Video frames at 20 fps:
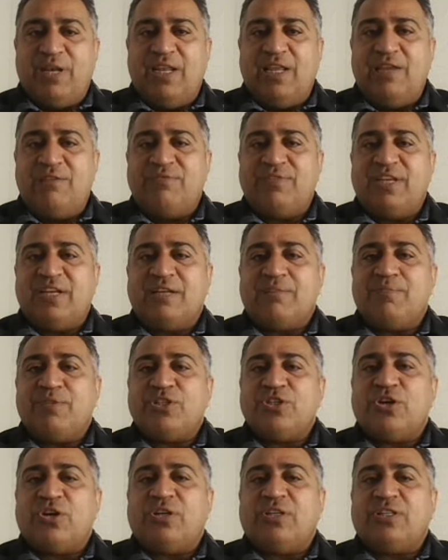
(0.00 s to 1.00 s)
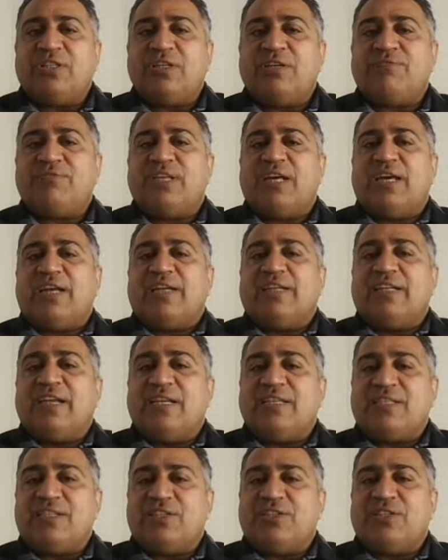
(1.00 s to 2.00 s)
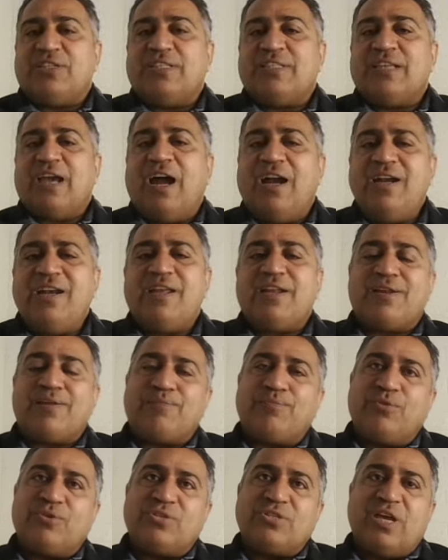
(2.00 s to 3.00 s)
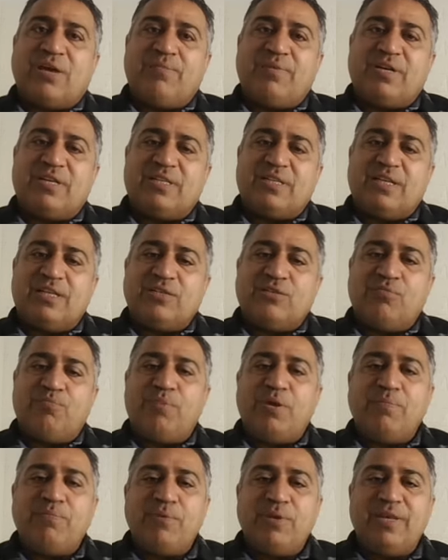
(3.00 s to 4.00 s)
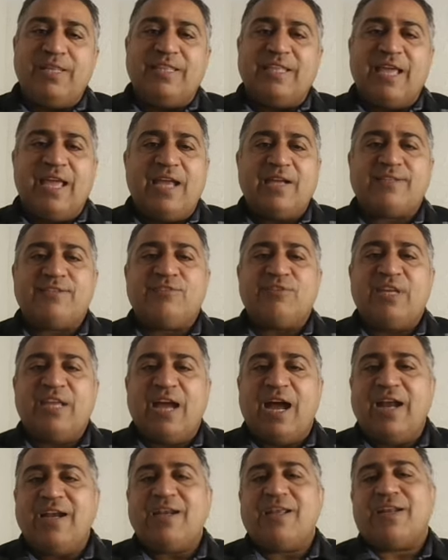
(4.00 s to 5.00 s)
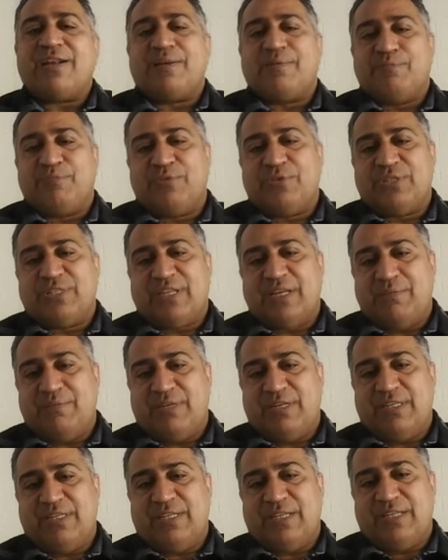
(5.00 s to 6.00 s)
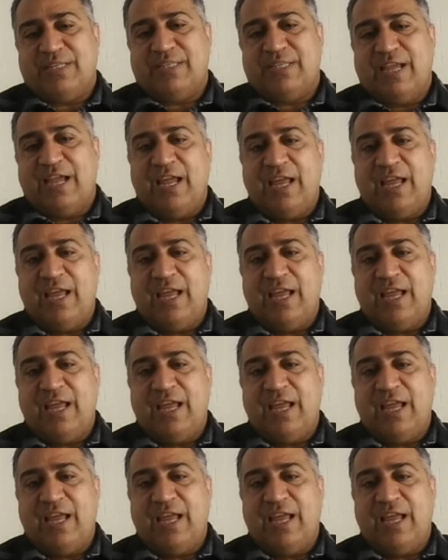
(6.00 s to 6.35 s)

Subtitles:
believe that majority of the organizations report cyber attacks. So people they actually underreport cyber attacks.